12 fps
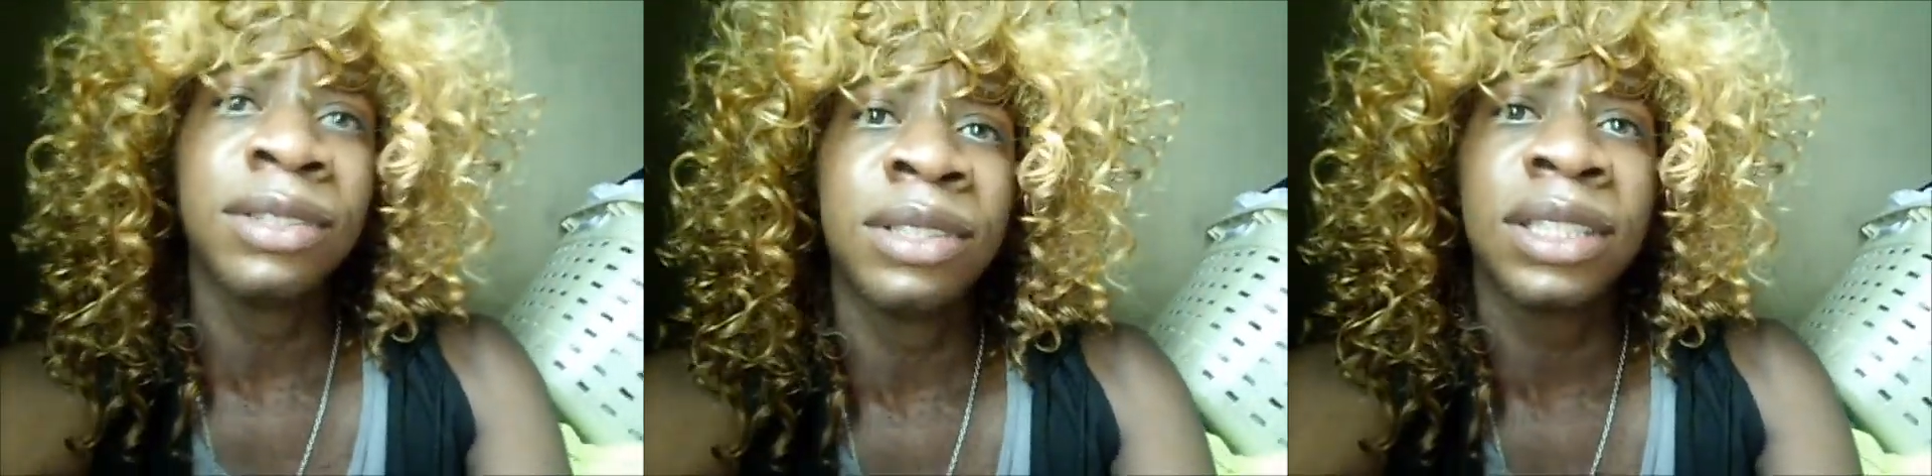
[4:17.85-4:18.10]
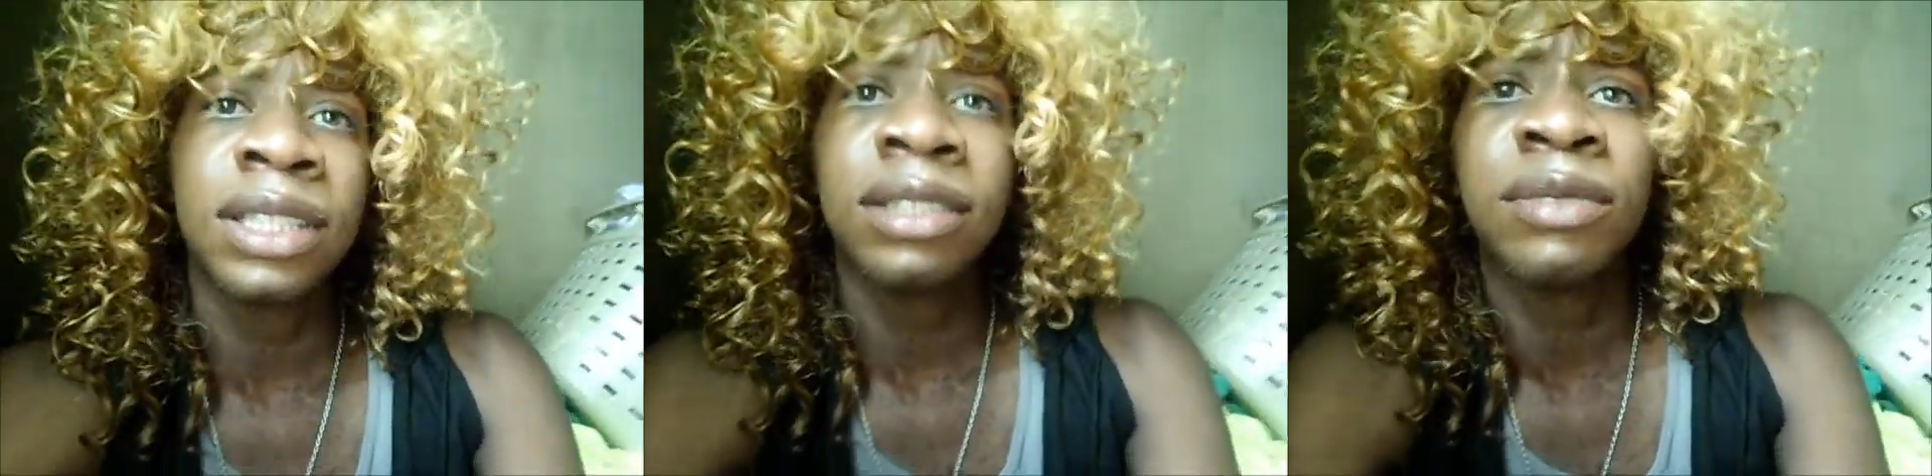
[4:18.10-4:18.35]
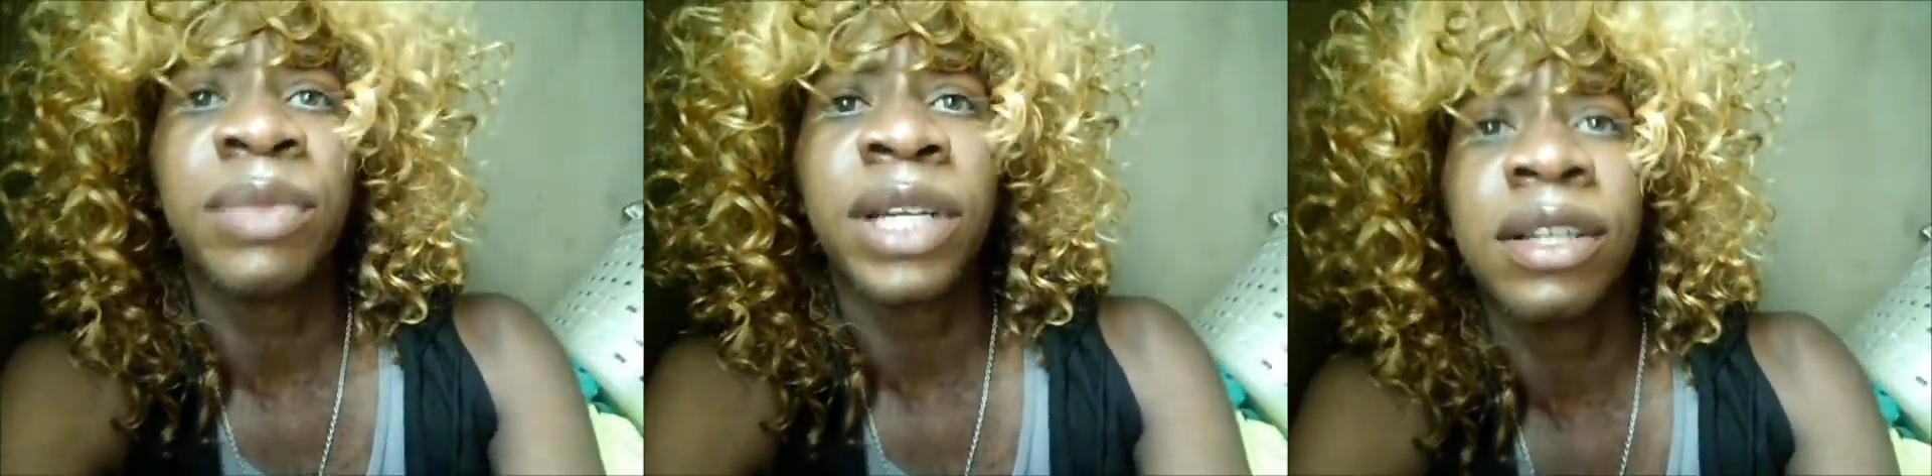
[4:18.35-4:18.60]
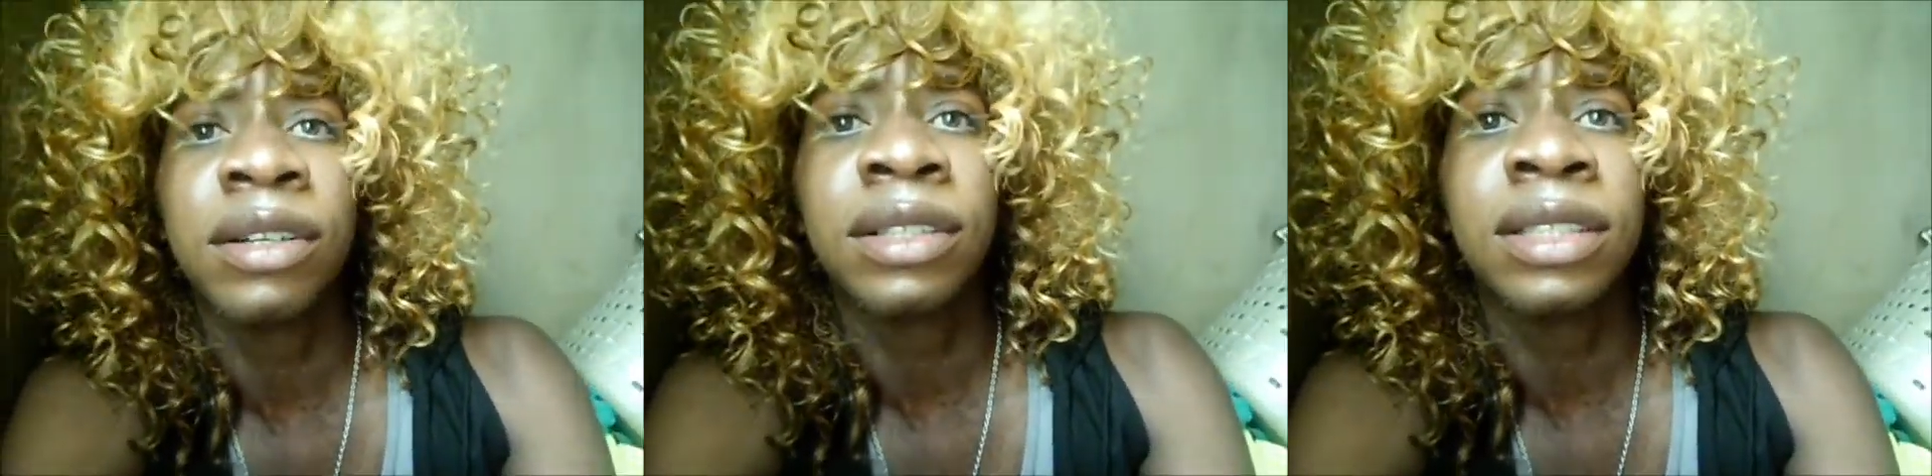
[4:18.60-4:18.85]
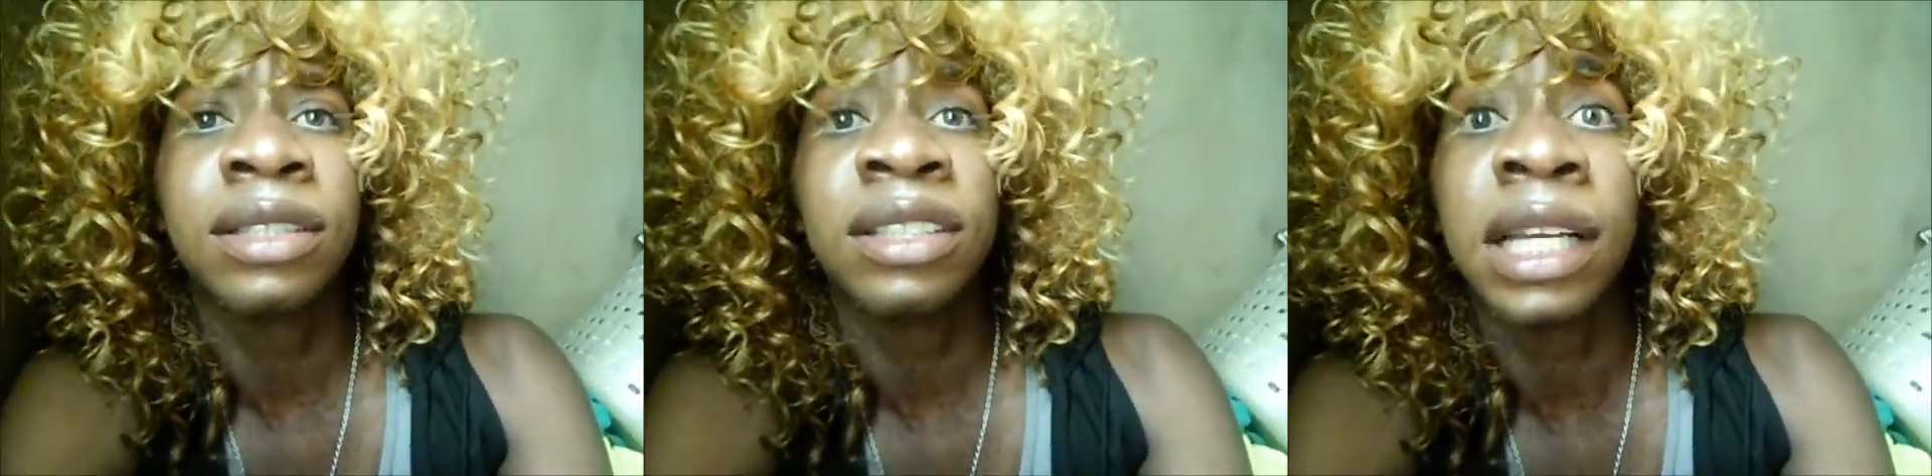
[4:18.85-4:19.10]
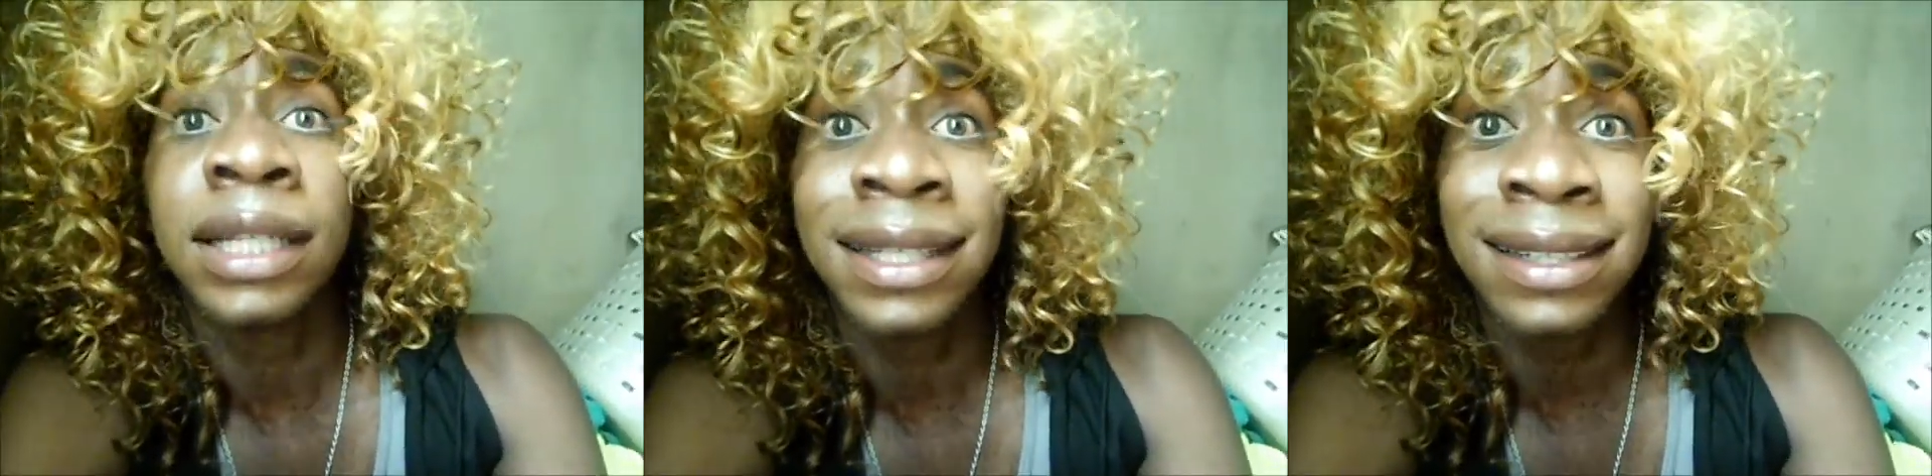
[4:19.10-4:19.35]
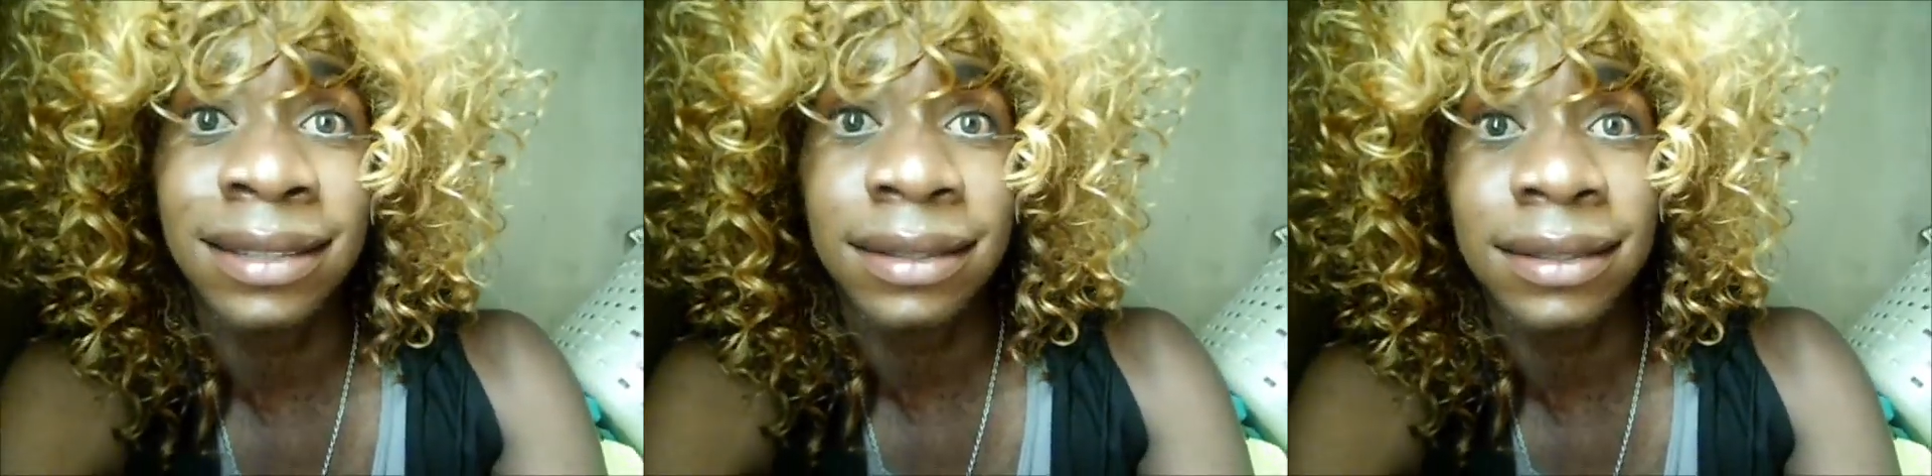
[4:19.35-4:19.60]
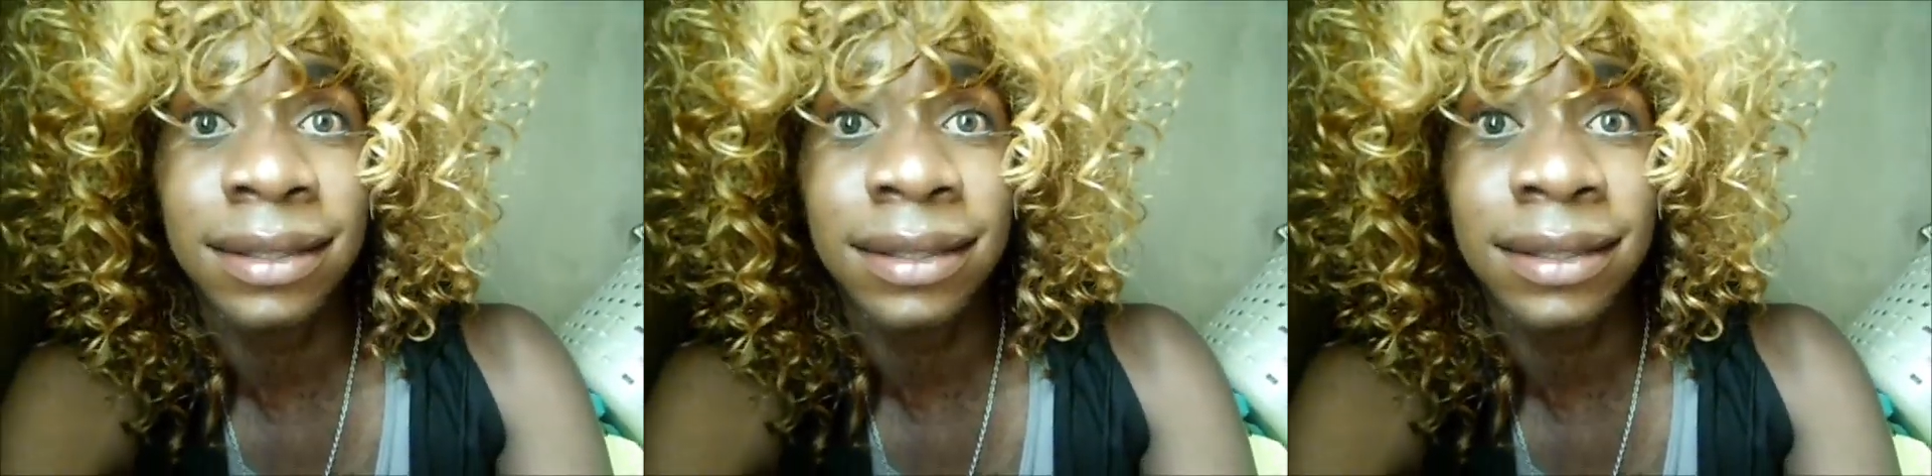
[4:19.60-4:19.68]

skits and parodies yet.